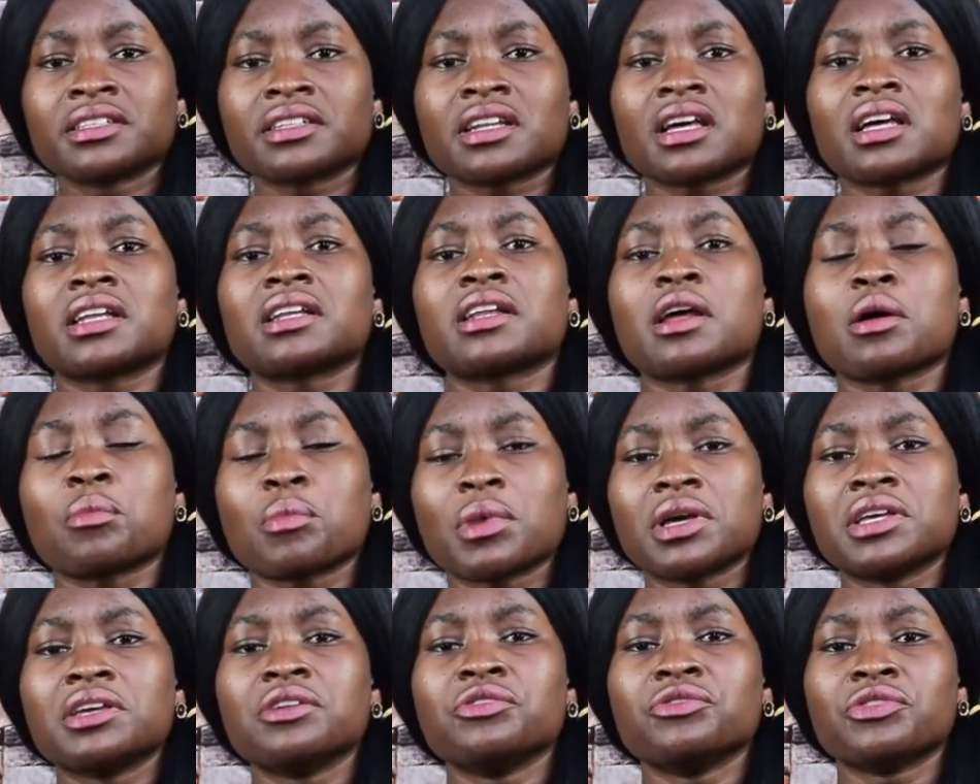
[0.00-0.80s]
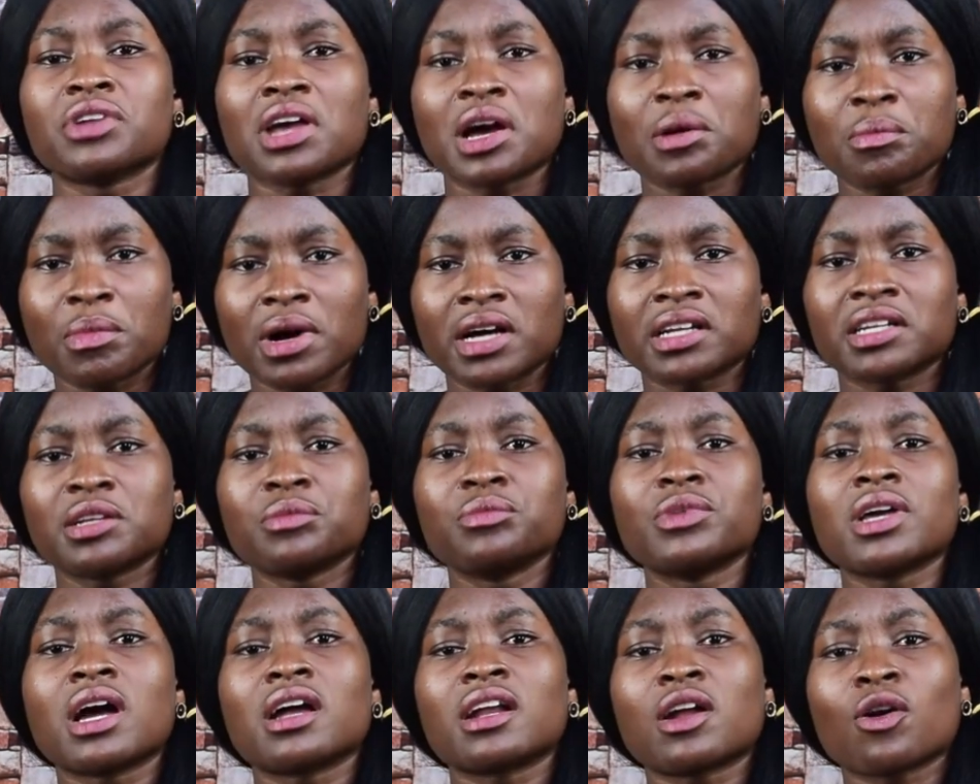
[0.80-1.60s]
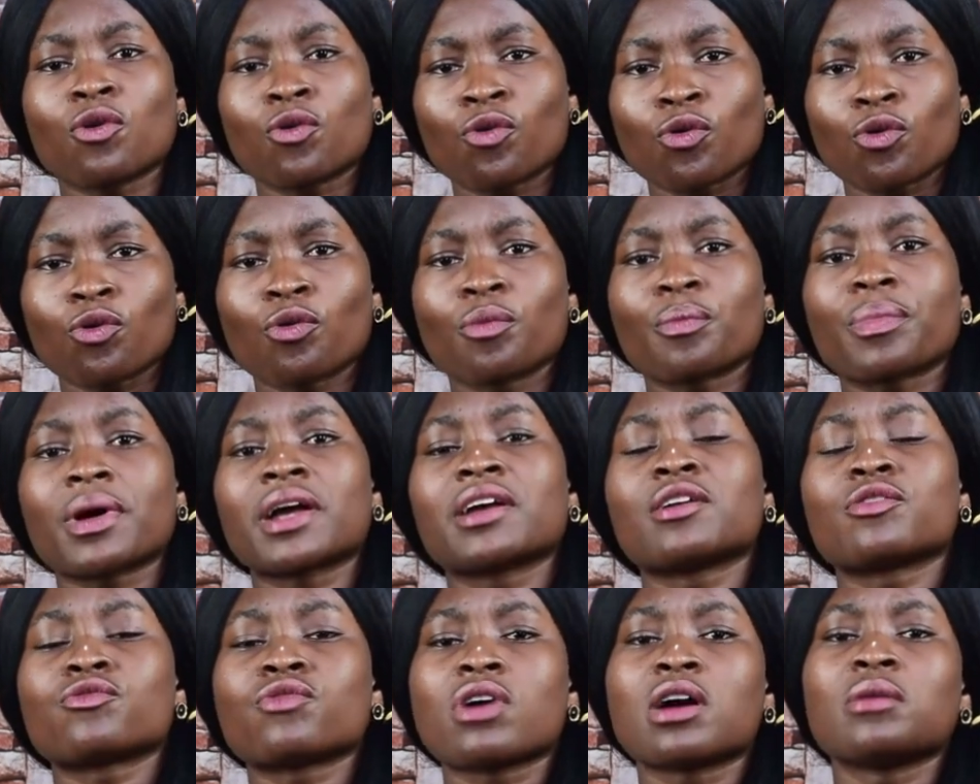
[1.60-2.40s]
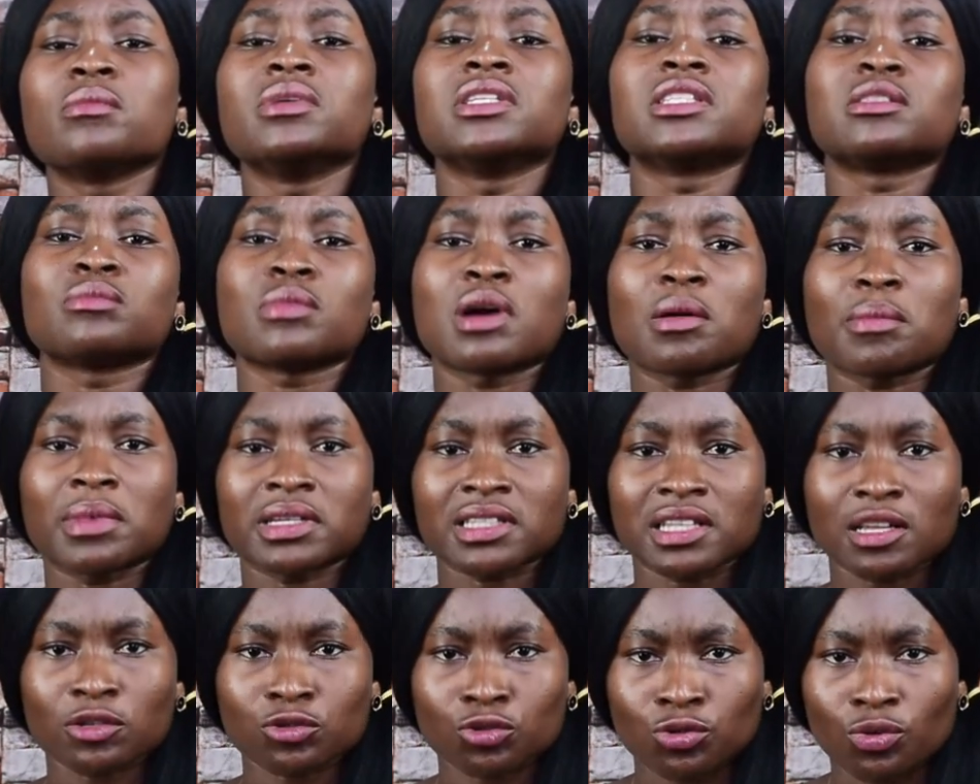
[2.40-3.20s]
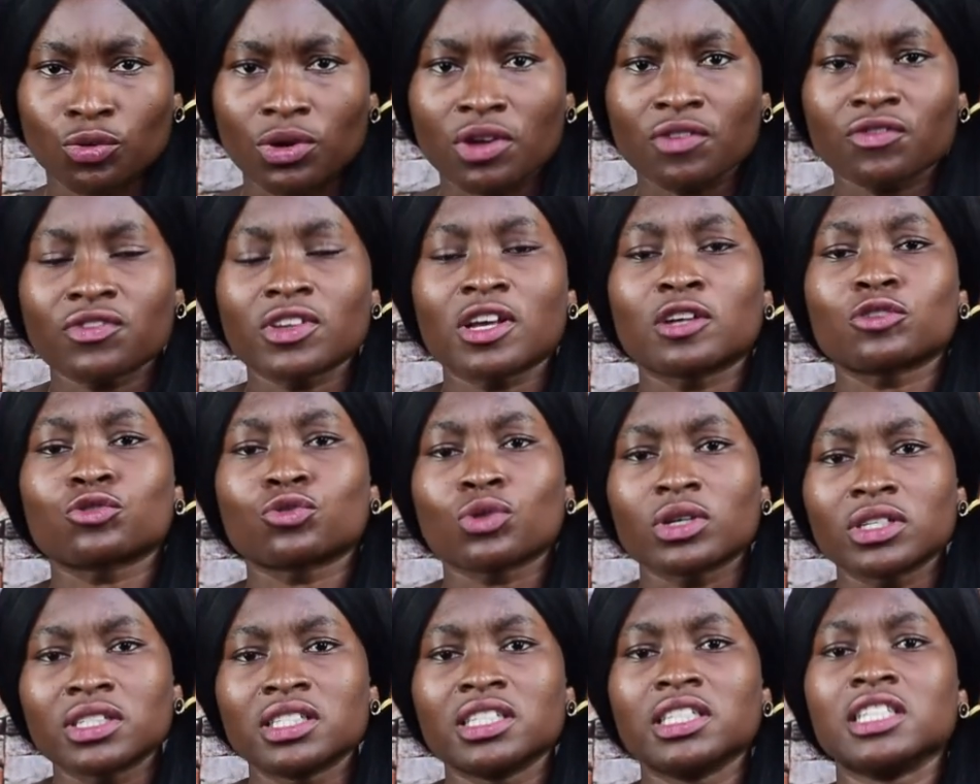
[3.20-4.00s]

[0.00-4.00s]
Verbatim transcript: Now they are my new banner be an own pie quite mamma story if you should